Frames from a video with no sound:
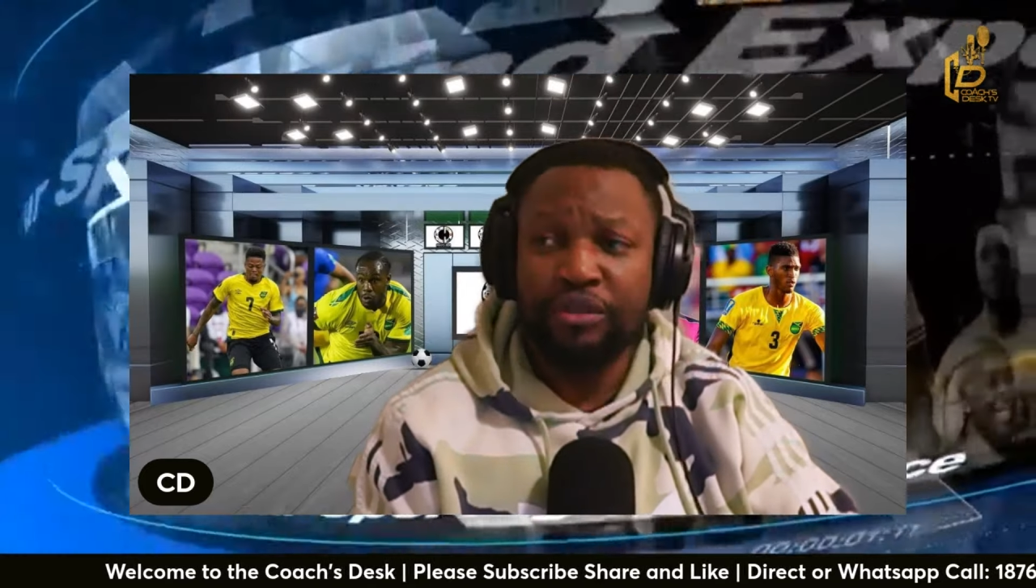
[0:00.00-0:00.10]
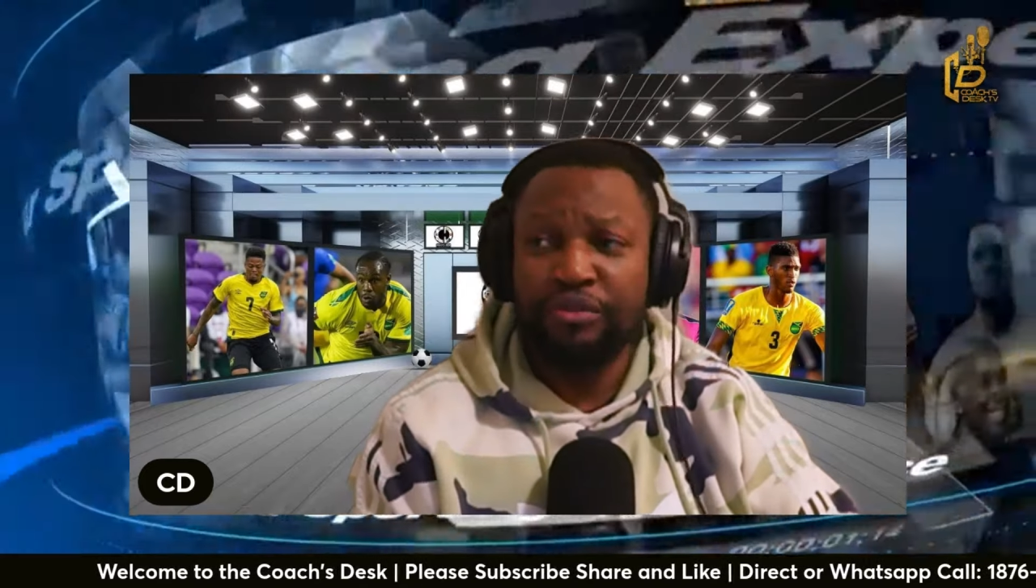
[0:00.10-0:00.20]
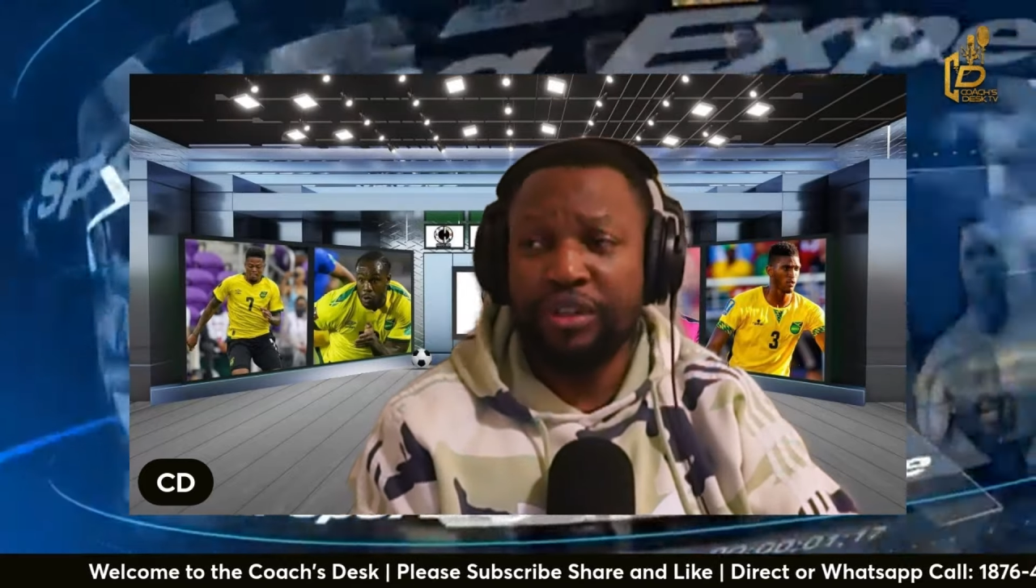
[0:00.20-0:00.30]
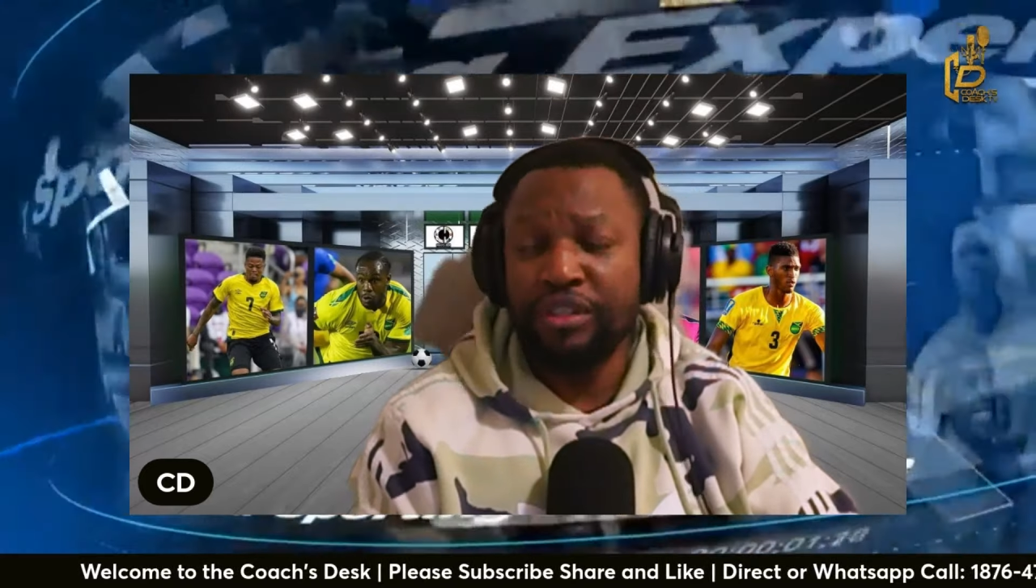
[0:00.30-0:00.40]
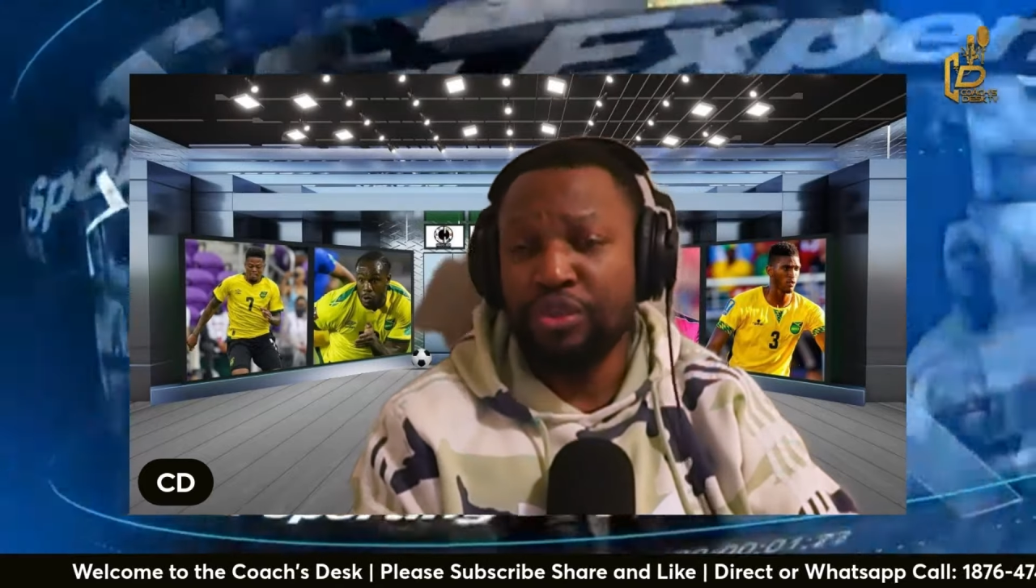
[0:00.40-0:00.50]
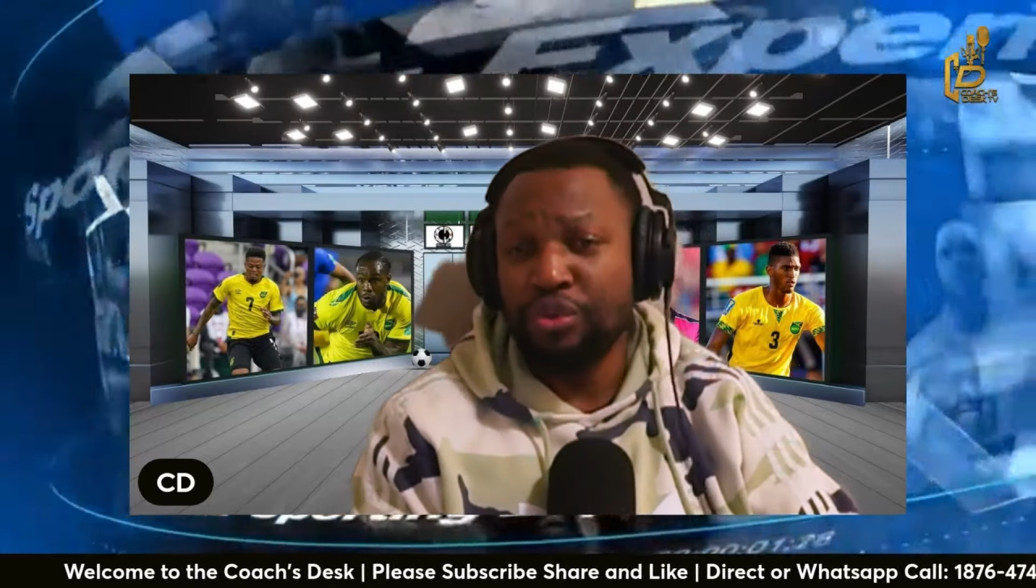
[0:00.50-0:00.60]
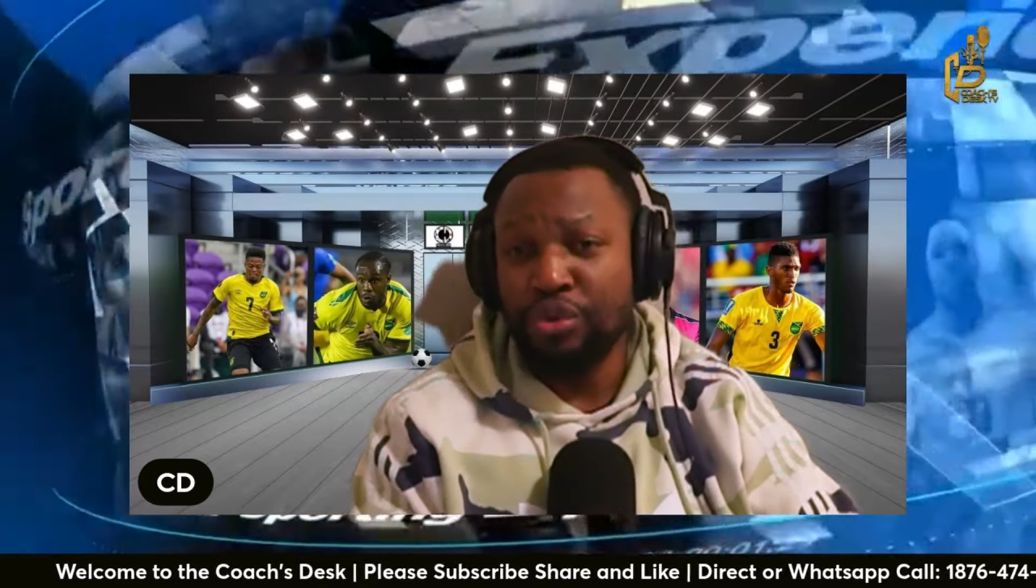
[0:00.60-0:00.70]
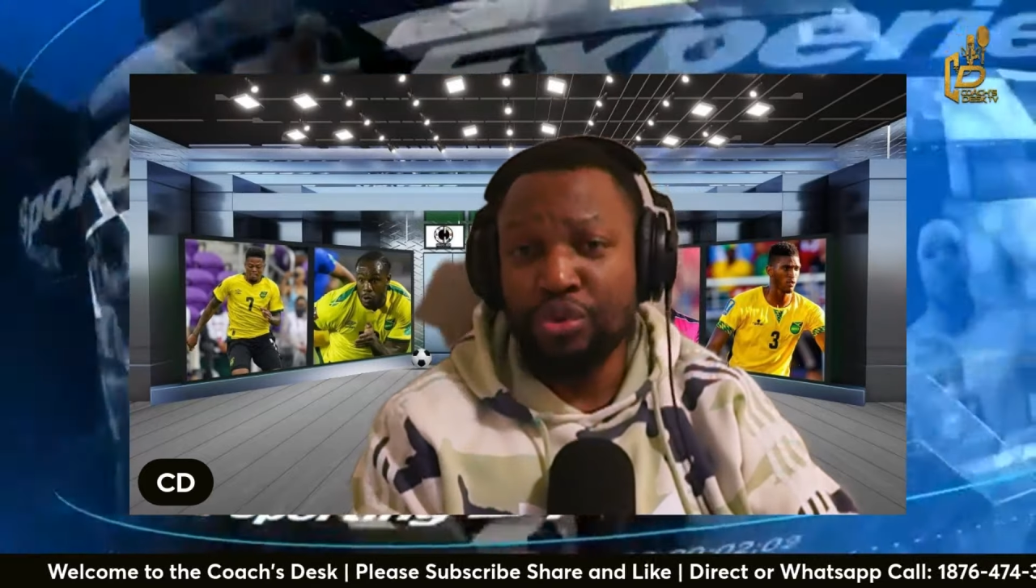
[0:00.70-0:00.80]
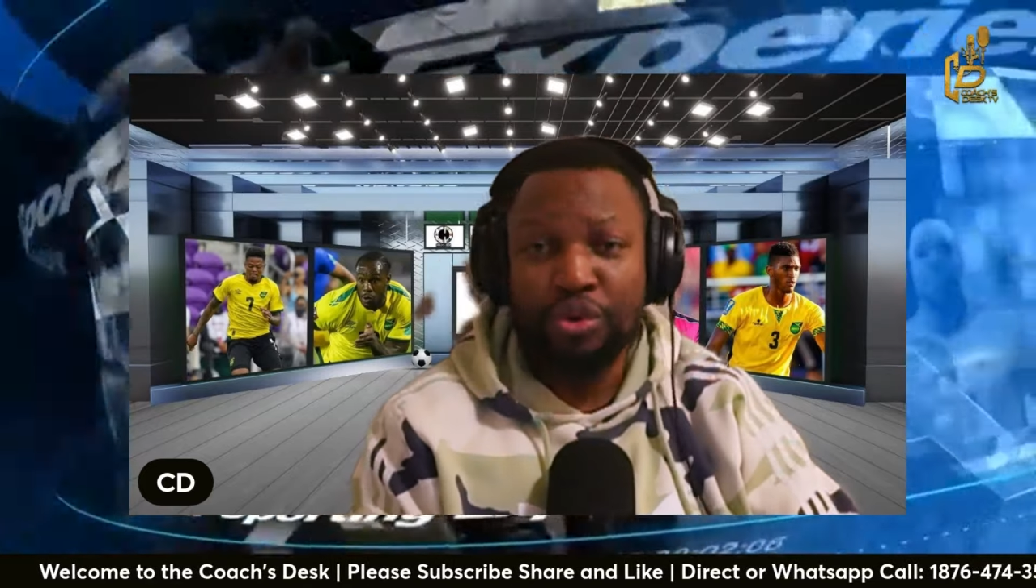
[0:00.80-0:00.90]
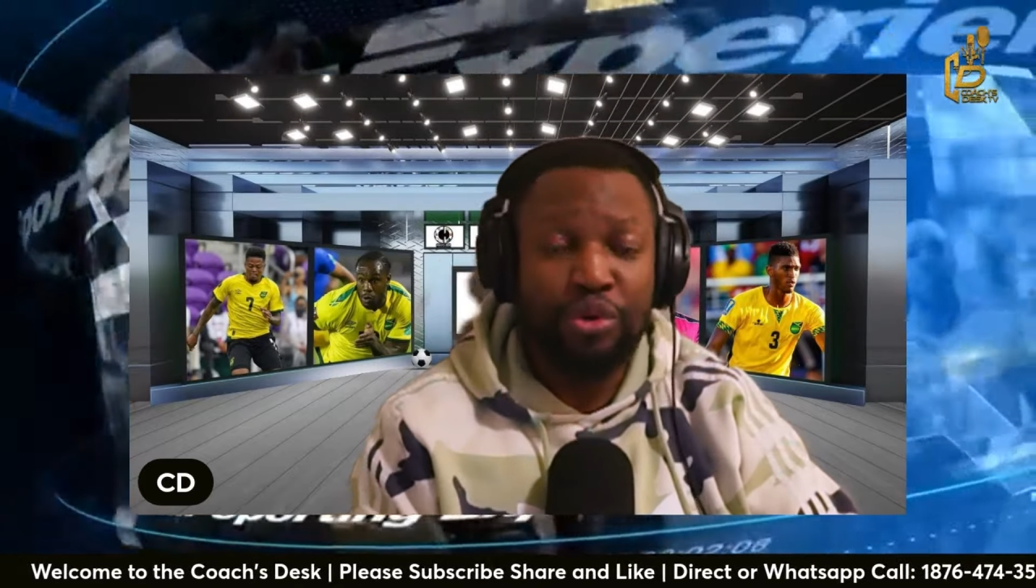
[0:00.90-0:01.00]
fans should
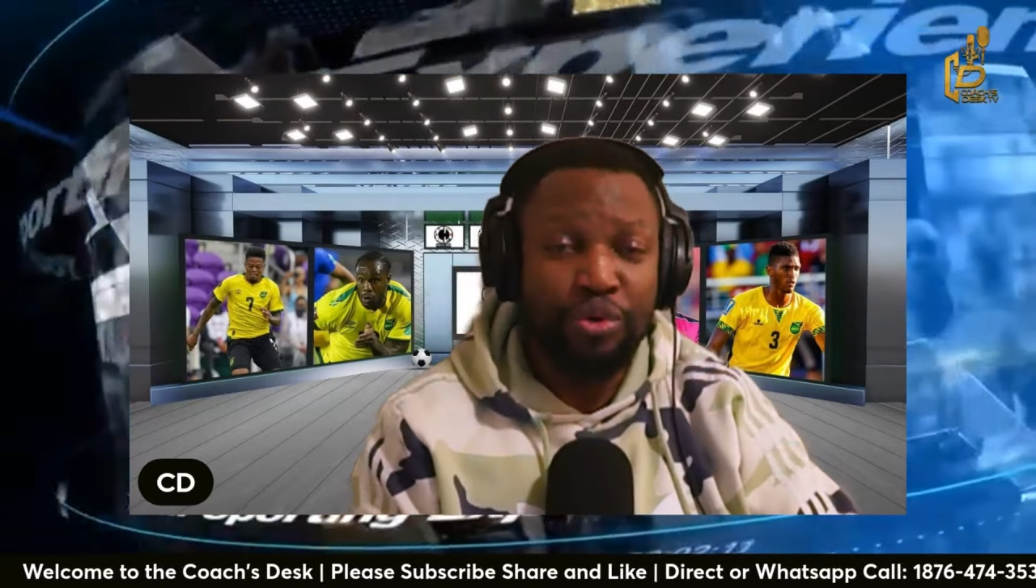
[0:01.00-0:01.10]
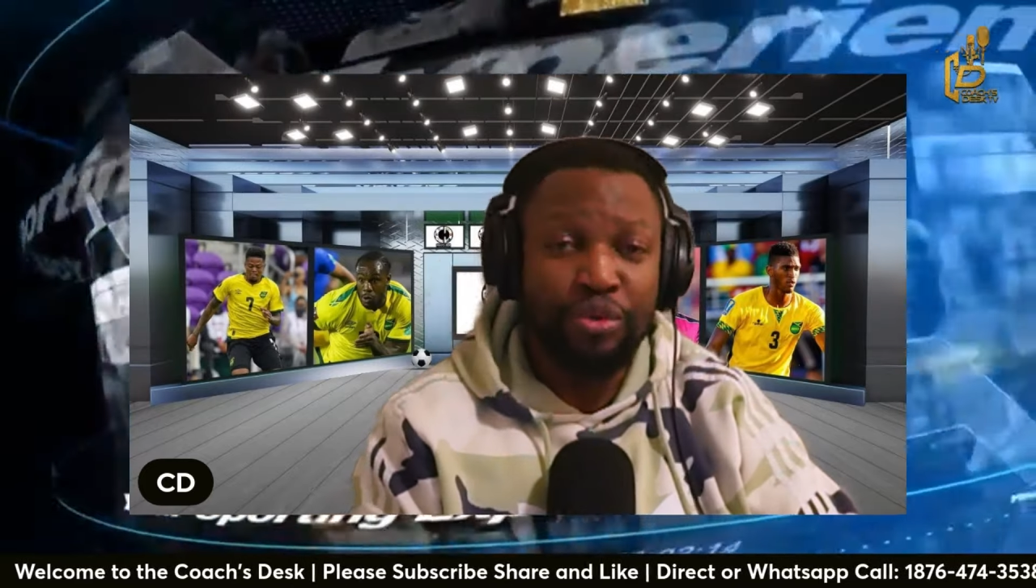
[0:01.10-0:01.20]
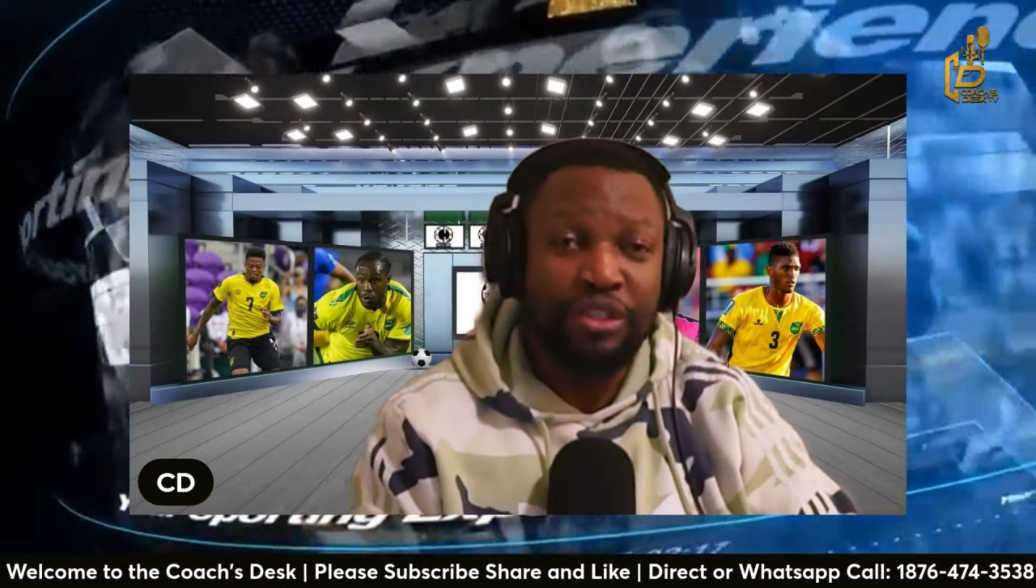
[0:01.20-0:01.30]
look out